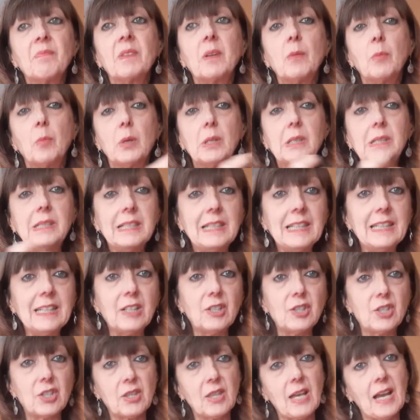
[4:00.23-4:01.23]
will
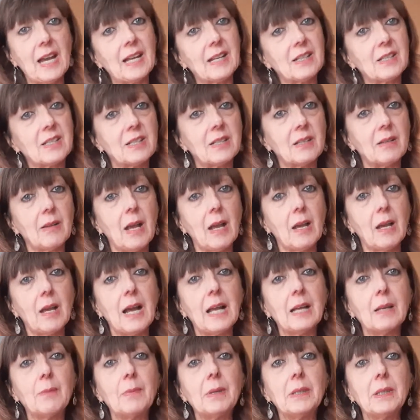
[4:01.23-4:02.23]
leach that
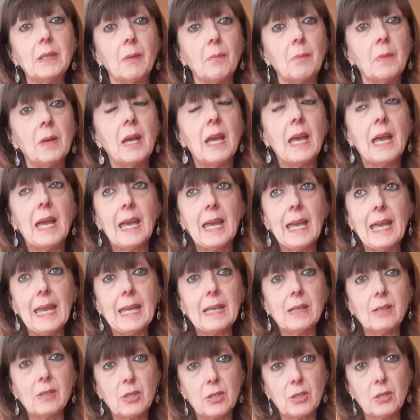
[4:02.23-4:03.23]
aluminium
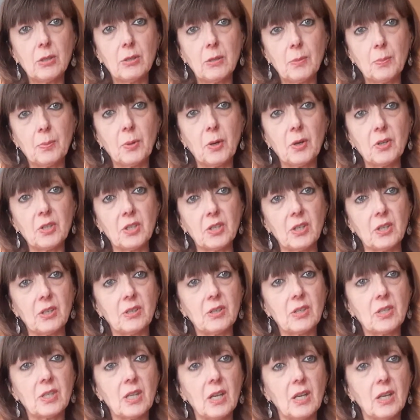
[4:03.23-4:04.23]
into the
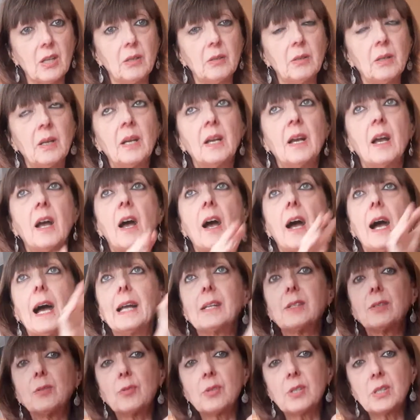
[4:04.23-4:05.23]
product. So,
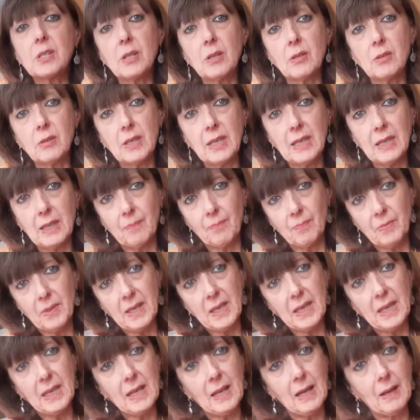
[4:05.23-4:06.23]
and also
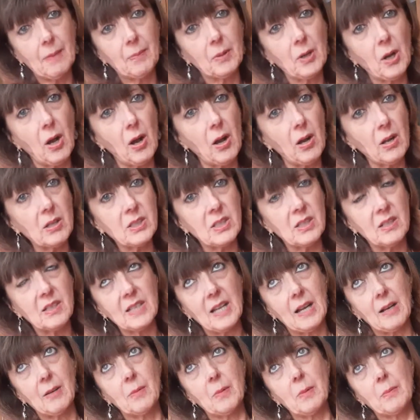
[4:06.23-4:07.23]
the cartoned
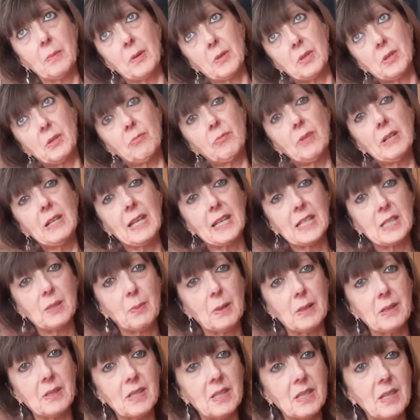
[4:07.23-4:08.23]
almond milks are really
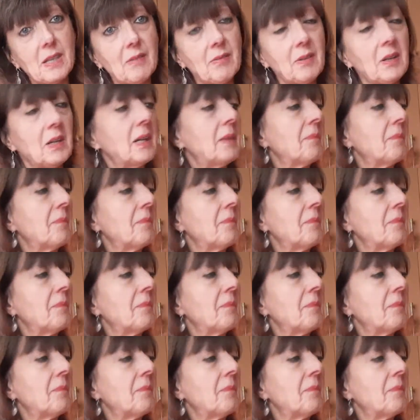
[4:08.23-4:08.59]
expensive.